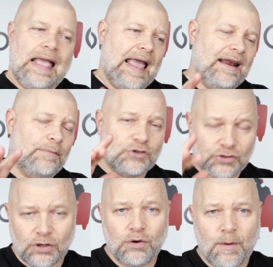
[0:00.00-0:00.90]
And I'm
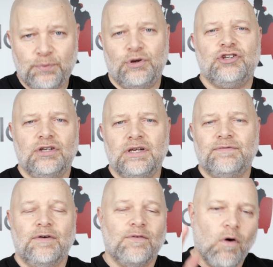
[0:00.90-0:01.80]
so
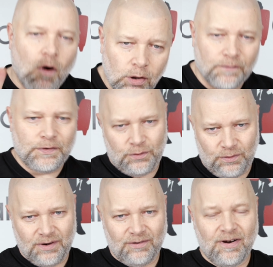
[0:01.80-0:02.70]
appreciative of all of you,
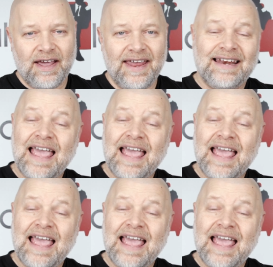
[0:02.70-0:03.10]
right?